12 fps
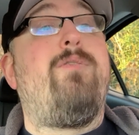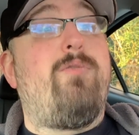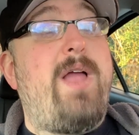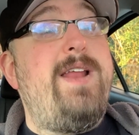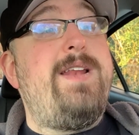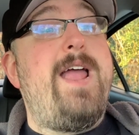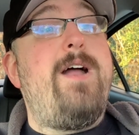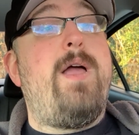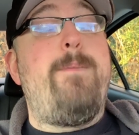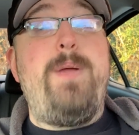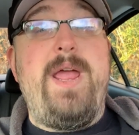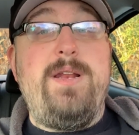right now
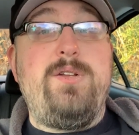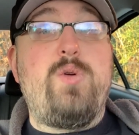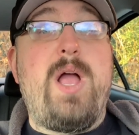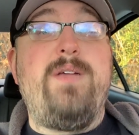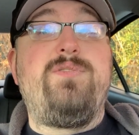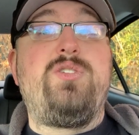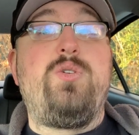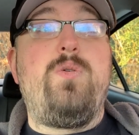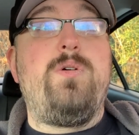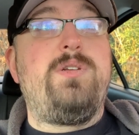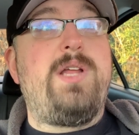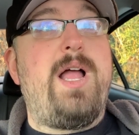at
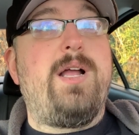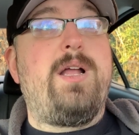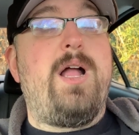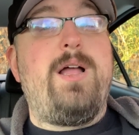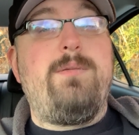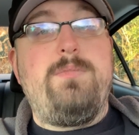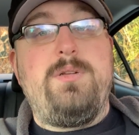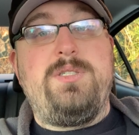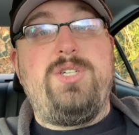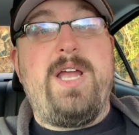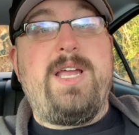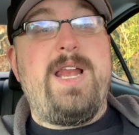paidtodrivestore.com.
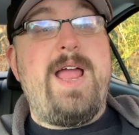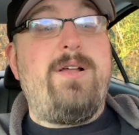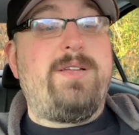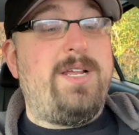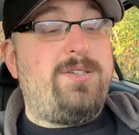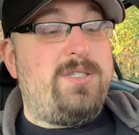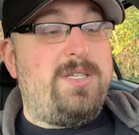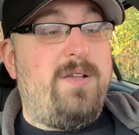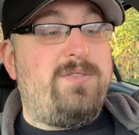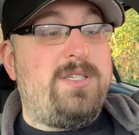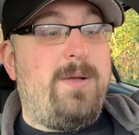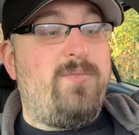Check it out. Get
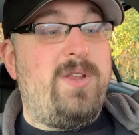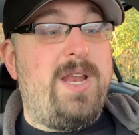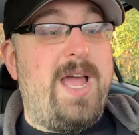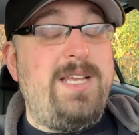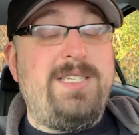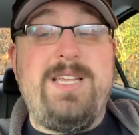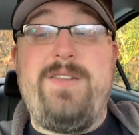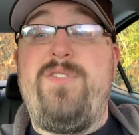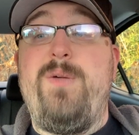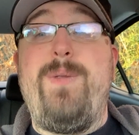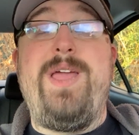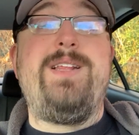yourself something nice. And if
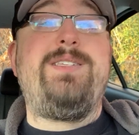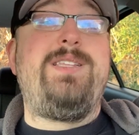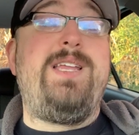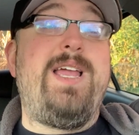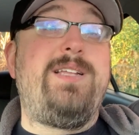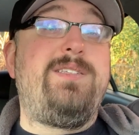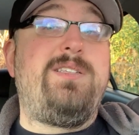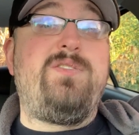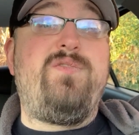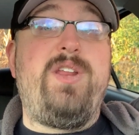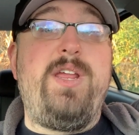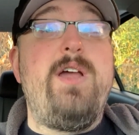you made it to the end of
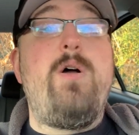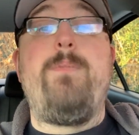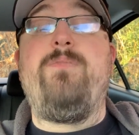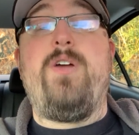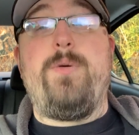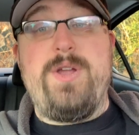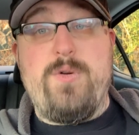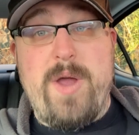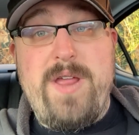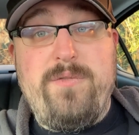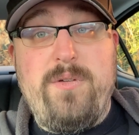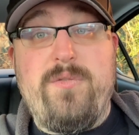this video, I'm very
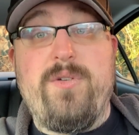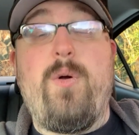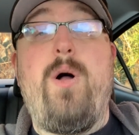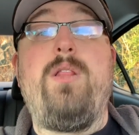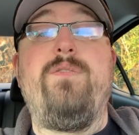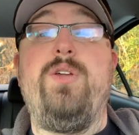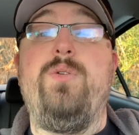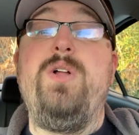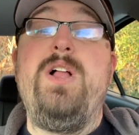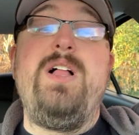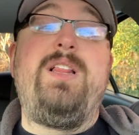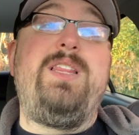grateful for all of you.
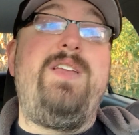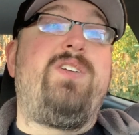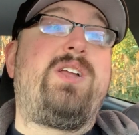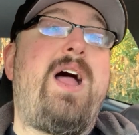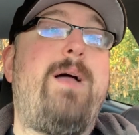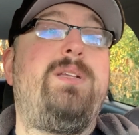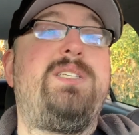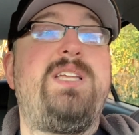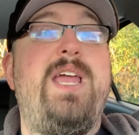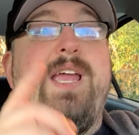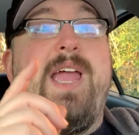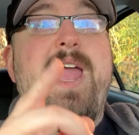Leave a comment
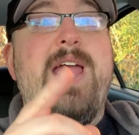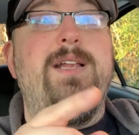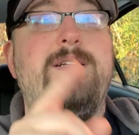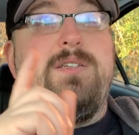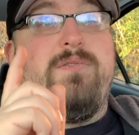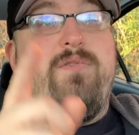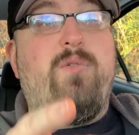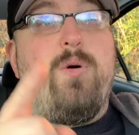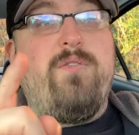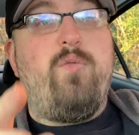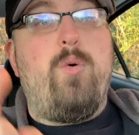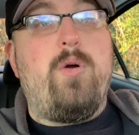saying end
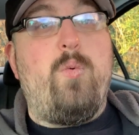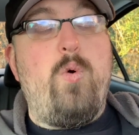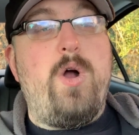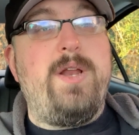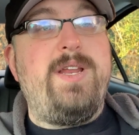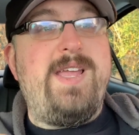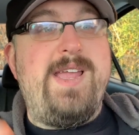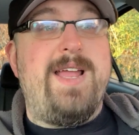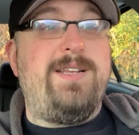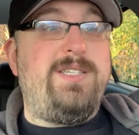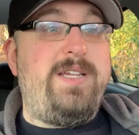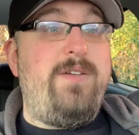441,
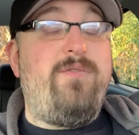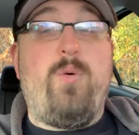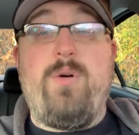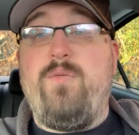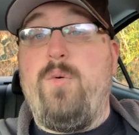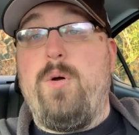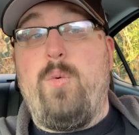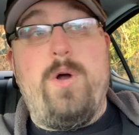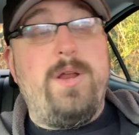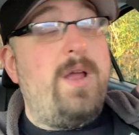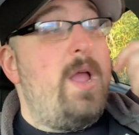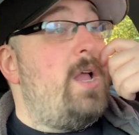END
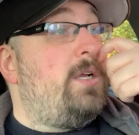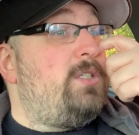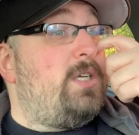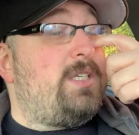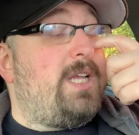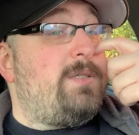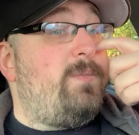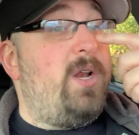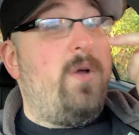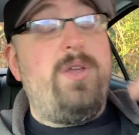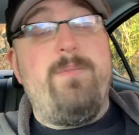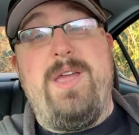441. Just lets me
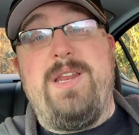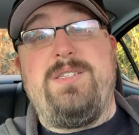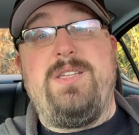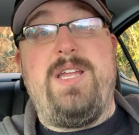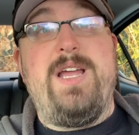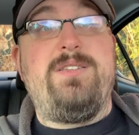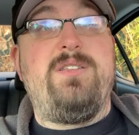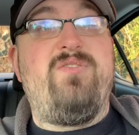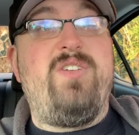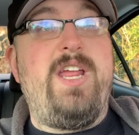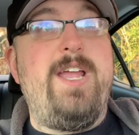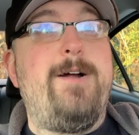know you made it to the end of the
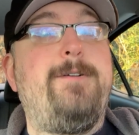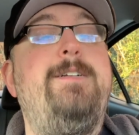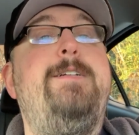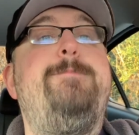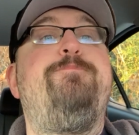video.